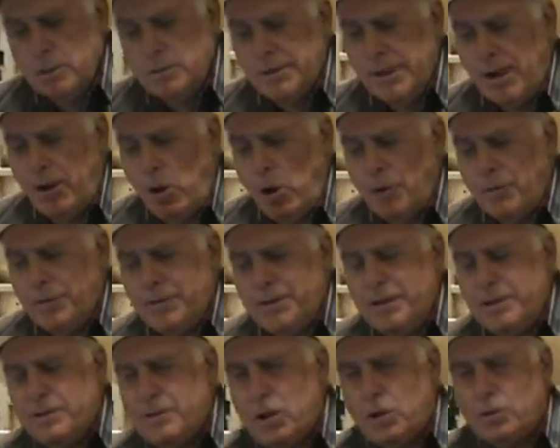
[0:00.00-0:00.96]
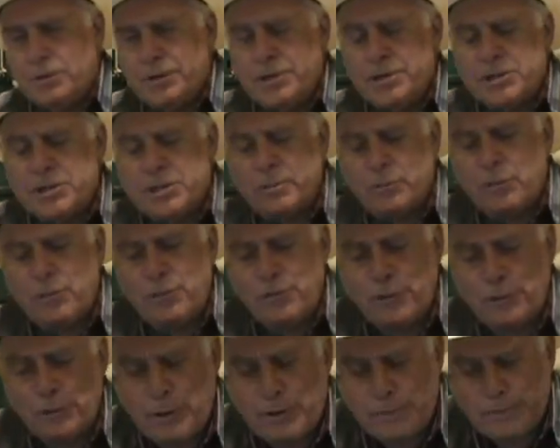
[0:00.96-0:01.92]
Now, on December the
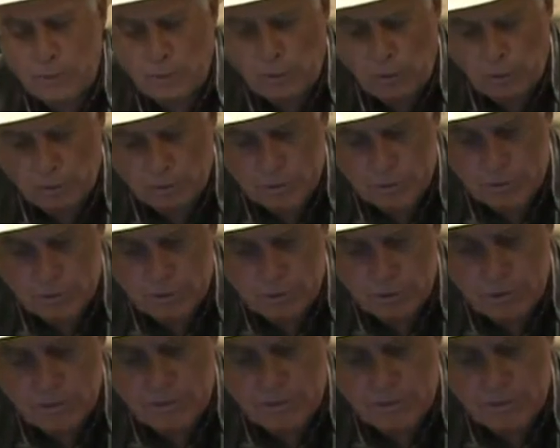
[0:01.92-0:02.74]
31st,